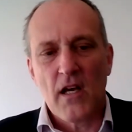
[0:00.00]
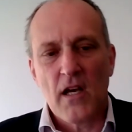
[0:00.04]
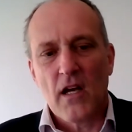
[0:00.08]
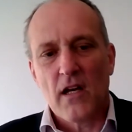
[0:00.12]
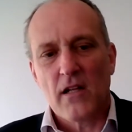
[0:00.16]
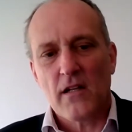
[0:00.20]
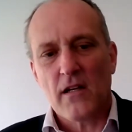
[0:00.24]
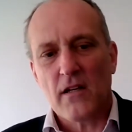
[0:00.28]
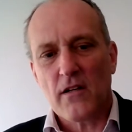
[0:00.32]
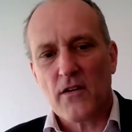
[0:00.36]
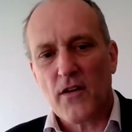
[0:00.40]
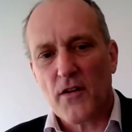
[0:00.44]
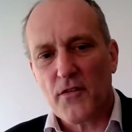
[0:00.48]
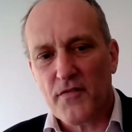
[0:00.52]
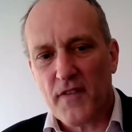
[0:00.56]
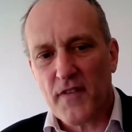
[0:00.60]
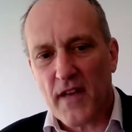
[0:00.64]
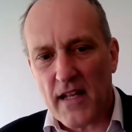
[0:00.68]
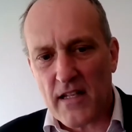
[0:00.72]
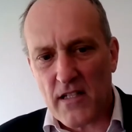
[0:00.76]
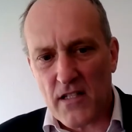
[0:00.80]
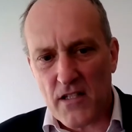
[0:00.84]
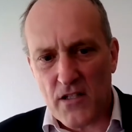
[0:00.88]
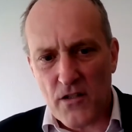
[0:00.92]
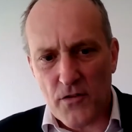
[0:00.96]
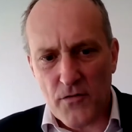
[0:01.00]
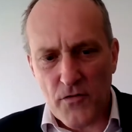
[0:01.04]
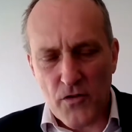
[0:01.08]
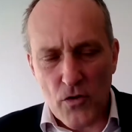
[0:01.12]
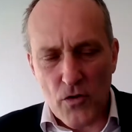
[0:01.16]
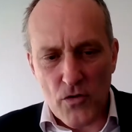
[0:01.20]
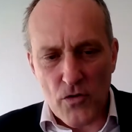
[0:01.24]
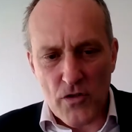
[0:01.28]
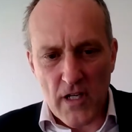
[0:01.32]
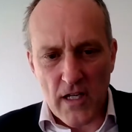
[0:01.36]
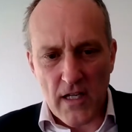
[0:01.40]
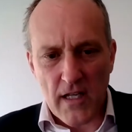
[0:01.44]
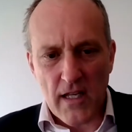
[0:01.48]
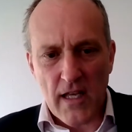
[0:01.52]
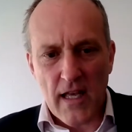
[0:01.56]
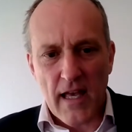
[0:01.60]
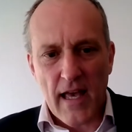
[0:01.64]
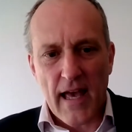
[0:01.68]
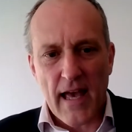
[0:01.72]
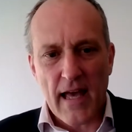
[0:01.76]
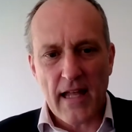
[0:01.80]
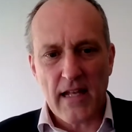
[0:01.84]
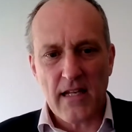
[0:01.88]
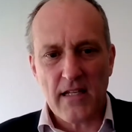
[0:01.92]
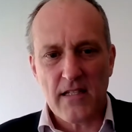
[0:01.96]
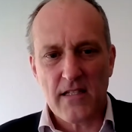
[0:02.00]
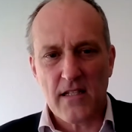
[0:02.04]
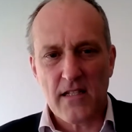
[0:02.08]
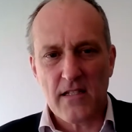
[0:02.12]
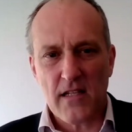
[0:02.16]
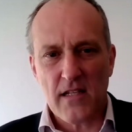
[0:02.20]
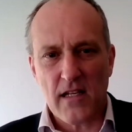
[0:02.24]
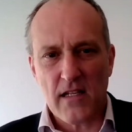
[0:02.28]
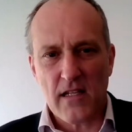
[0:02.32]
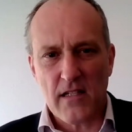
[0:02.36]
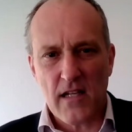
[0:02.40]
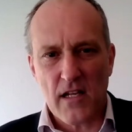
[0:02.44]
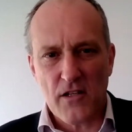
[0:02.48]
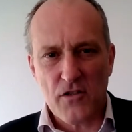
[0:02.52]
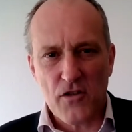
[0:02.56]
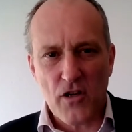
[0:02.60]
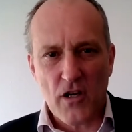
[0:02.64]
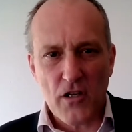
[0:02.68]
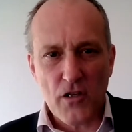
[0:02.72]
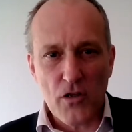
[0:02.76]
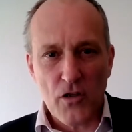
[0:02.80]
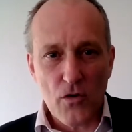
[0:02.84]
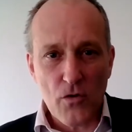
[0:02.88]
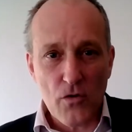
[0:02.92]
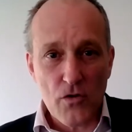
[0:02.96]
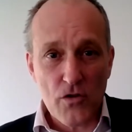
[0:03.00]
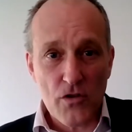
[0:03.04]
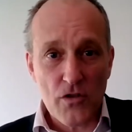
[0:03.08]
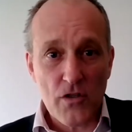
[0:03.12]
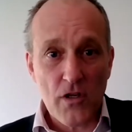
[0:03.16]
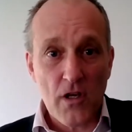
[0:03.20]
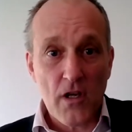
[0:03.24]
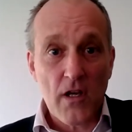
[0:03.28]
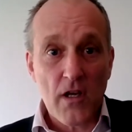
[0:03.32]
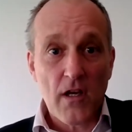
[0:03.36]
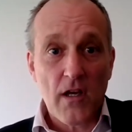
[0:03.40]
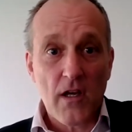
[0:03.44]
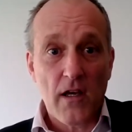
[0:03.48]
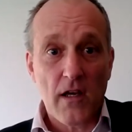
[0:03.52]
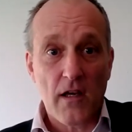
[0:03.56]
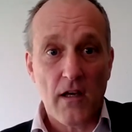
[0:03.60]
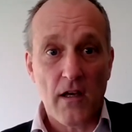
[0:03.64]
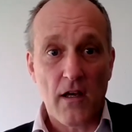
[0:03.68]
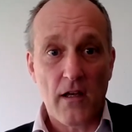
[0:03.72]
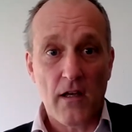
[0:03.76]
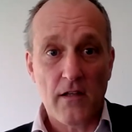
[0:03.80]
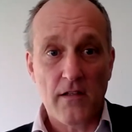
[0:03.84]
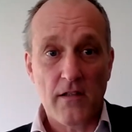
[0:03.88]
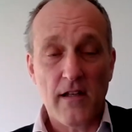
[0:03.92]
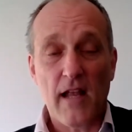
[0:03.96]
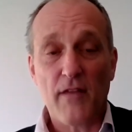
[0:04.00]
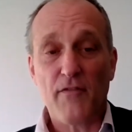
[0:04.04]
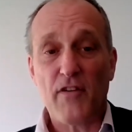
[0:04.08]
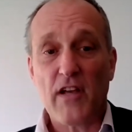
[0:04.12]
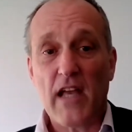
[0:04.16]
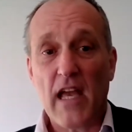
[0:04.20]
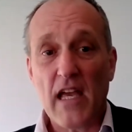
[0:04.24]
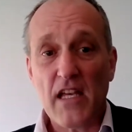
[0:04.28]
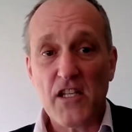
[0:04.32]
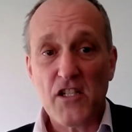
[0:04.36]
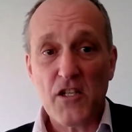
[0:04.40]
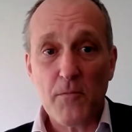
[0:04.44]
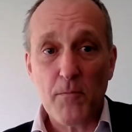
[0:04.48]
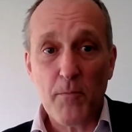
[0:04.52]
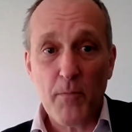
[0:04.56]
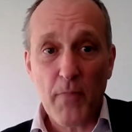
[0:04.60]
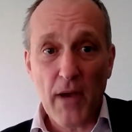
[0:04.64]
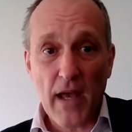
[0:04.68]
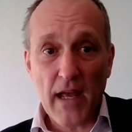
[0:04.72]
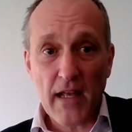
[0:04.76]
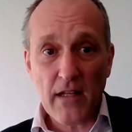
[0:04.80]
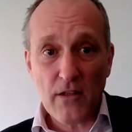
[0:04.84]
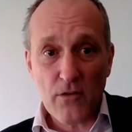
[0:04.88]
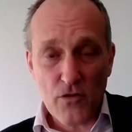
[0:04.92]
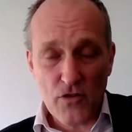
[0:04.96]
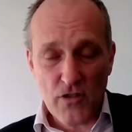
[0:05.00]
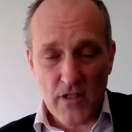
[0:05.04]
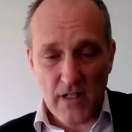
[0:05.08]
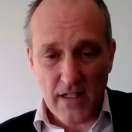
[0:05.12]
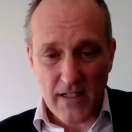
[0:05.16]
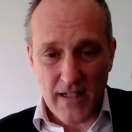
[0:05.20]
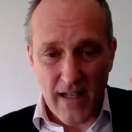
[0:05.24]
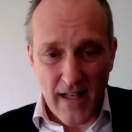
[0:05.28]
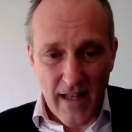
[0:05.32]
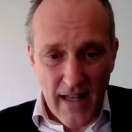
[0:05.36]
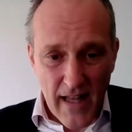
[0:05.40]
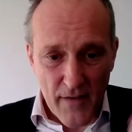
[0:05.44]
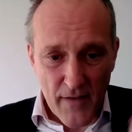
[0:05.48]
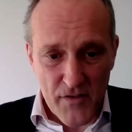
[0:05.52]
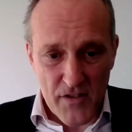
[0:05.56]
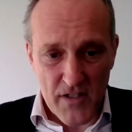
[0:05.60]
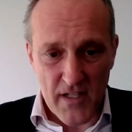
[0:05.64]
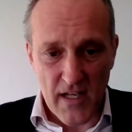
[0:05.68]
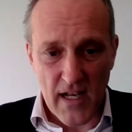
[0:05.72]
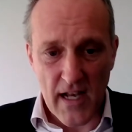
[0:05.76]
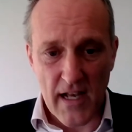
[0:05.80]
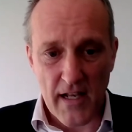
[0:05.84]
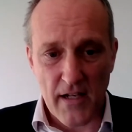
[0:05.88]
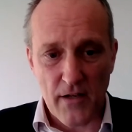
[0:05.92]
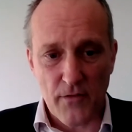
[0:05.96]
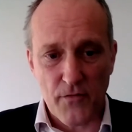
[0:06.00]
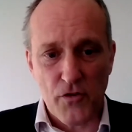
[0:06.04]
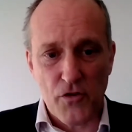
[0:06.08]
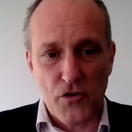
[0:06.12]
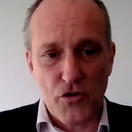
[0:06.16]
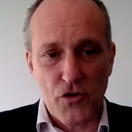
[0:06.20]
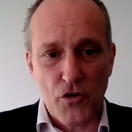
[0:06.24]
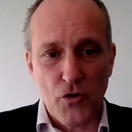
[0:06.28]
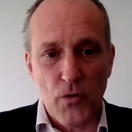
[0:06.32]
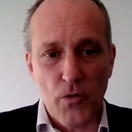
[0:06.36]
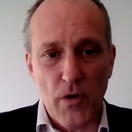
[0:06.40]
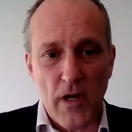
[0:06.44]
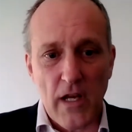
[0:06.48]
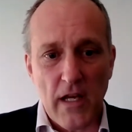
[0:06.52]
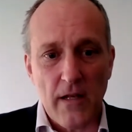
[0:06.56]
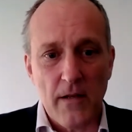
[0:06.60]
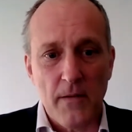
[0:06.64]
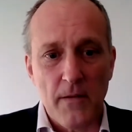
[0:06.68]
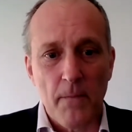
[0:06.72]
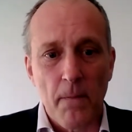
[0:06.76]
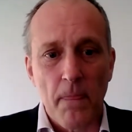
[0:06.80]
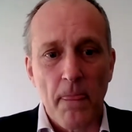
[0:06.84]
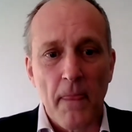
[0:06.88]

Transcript: Another advantage of using headings is that you can use the navigation pane to see at the left side of your screen